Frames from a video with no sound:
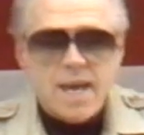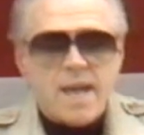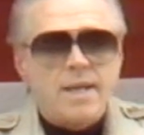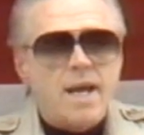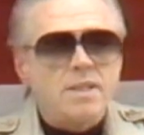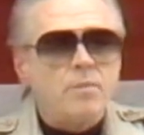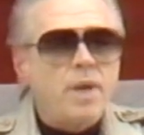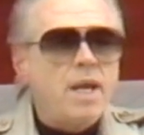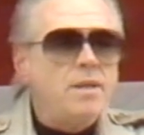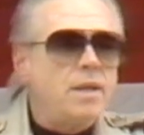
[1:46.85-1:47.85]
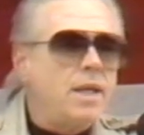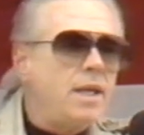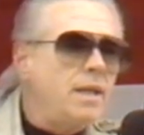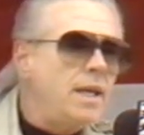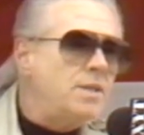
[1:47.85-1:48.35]
and it doesn't mean that
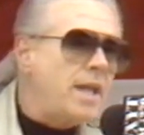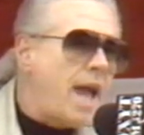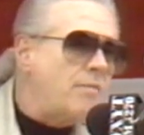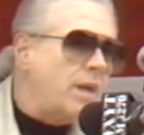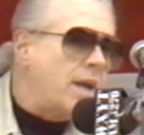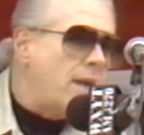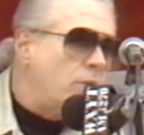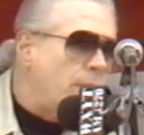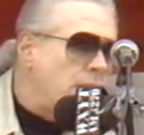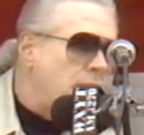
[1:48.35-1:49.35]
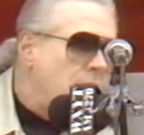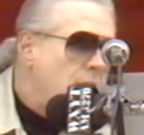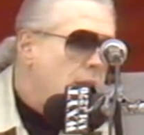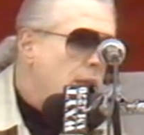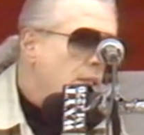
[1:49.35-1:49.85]
he needs to have the government
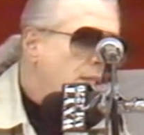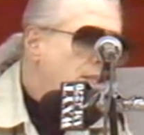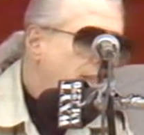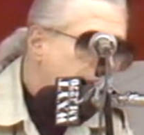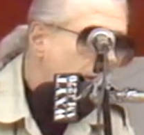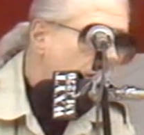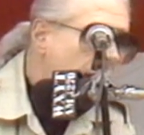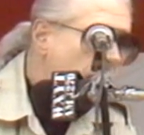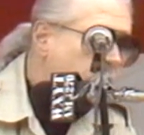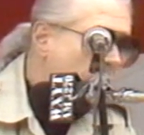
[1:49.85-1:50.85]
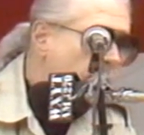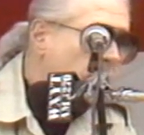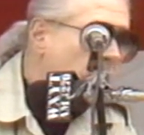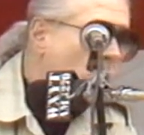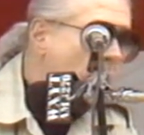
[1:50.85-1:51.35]
steal that
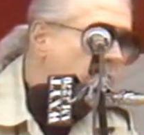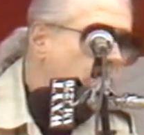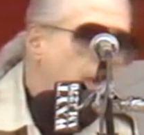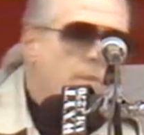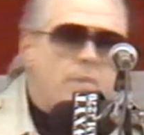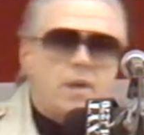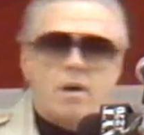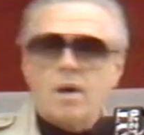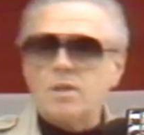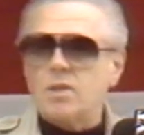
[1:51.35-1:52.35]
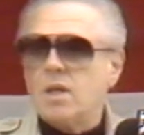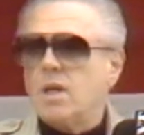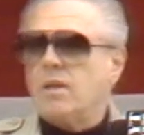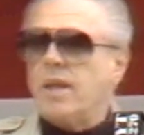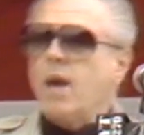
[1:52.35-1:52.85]
property away from him because
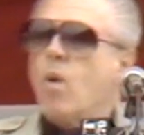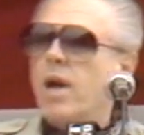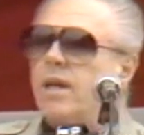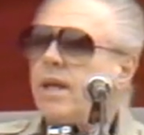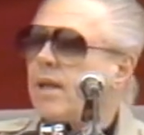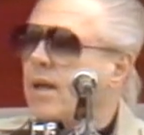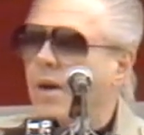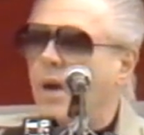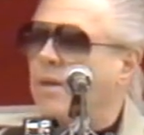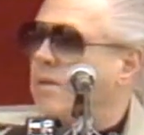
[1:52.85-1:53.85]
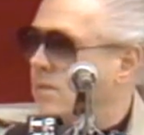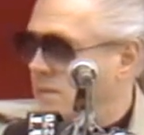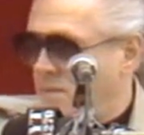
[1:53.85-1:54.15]
they want to declare it